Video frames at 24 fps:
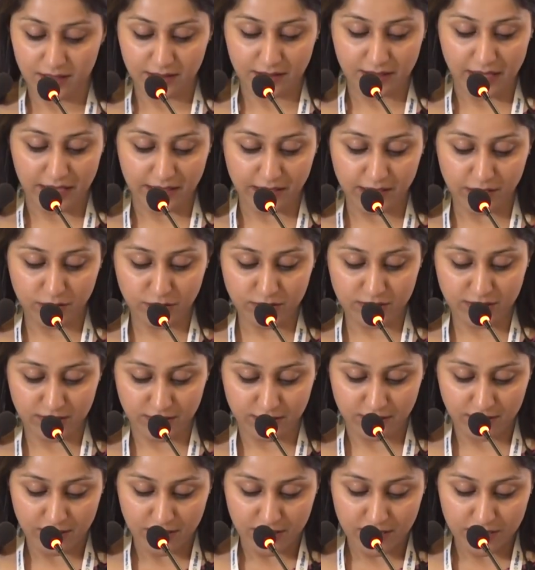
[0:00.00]
Thank you, sir.
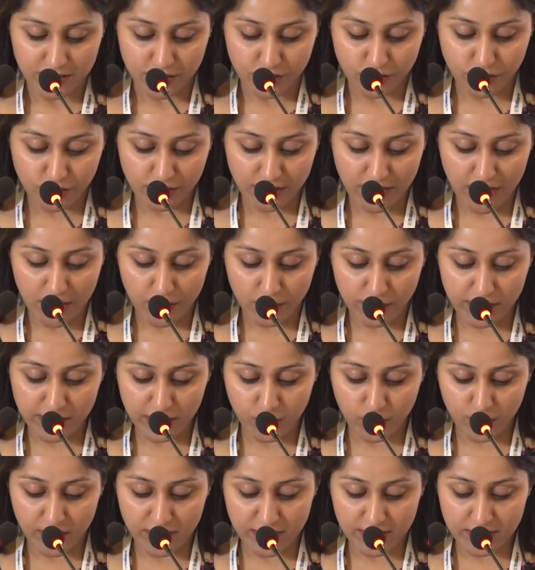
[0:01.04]
So now I
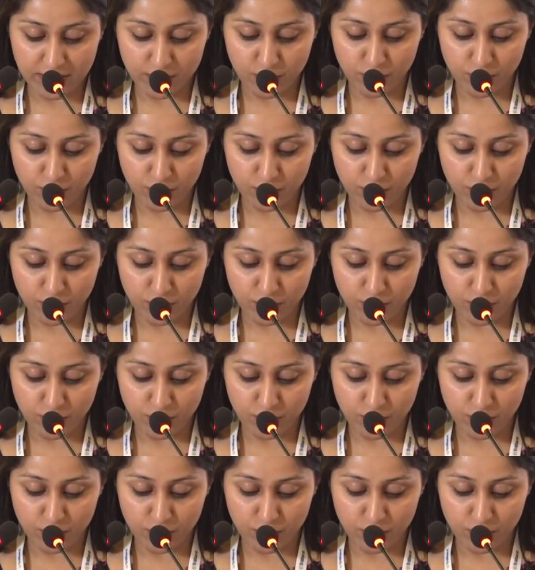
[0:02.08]
request